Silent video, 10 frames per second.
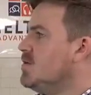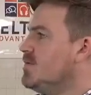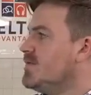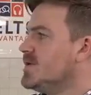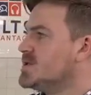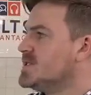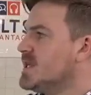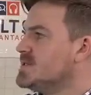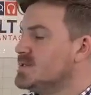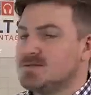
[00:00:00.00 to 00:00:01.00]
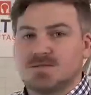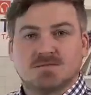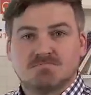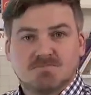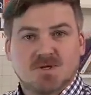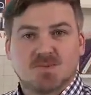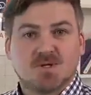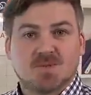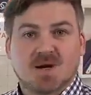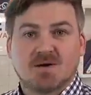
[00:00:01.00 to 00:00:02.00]
First sentence, your
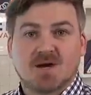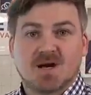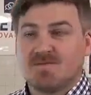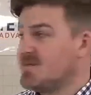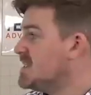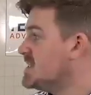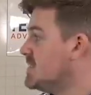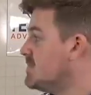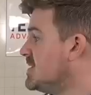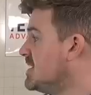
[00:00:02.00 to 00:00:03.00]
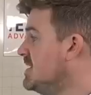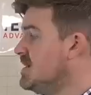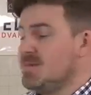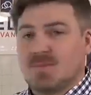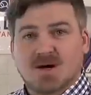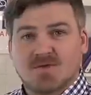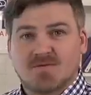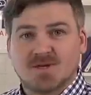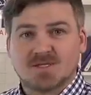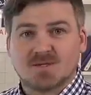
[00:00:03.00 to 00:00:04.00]
first paragraph is simply
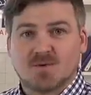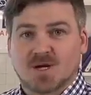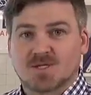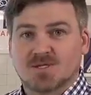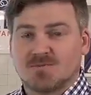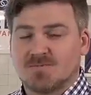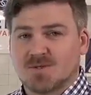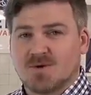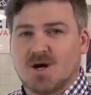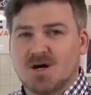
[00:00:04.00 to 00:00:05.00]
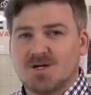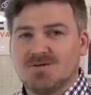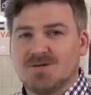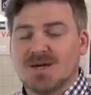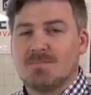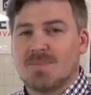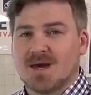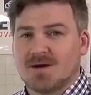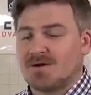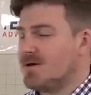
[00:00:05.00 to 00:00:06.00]
paraphrase the question. So how do you get
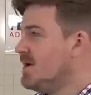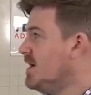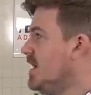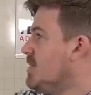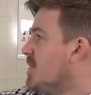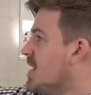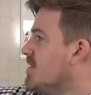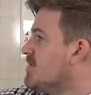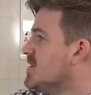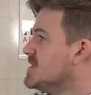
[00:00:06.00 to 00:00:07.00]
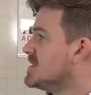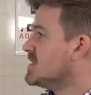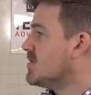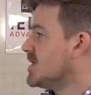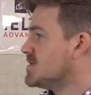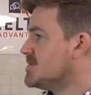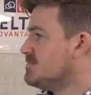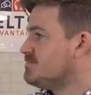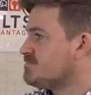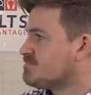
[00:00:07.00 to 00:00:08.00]
better at paraphrasing the
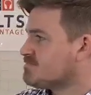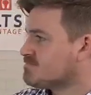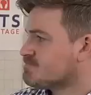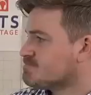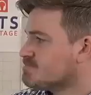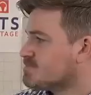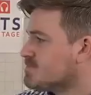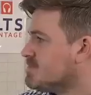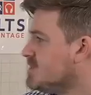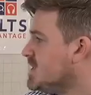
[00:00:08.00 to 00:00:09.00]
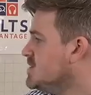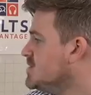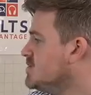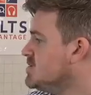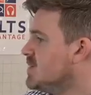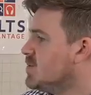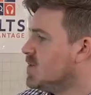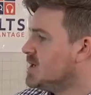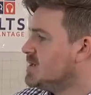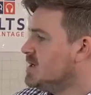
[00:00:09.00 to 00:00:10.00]
question? So number
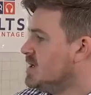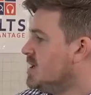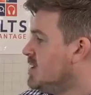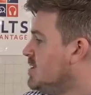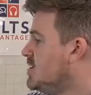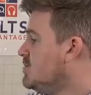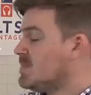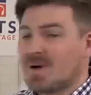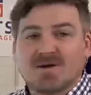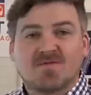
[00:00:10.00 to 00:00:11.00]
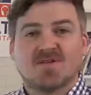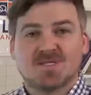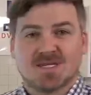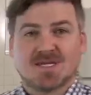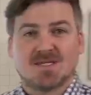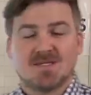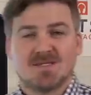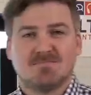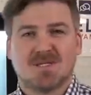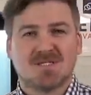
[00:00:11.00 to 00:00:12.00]
1, learn what paraphrasing is.
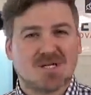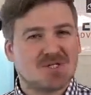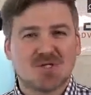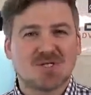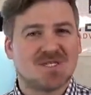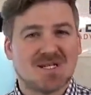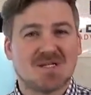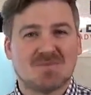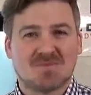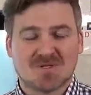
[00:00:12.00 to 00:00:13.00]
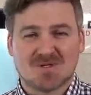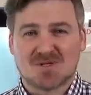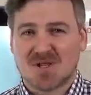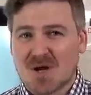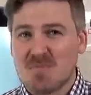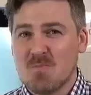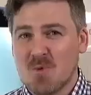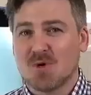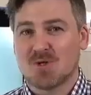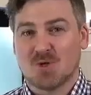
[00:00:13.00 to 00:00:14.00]
It's not just synonyms. There's a lot
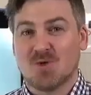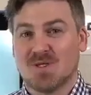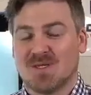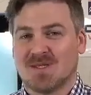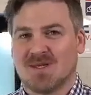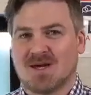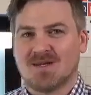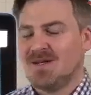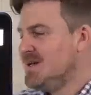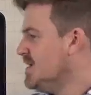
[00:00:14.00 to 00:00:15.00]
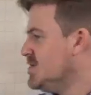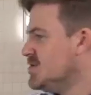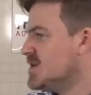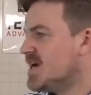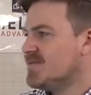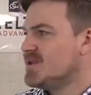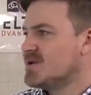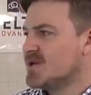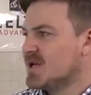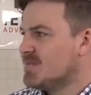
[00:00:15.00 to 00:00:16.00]
more to it than that. You can have a look at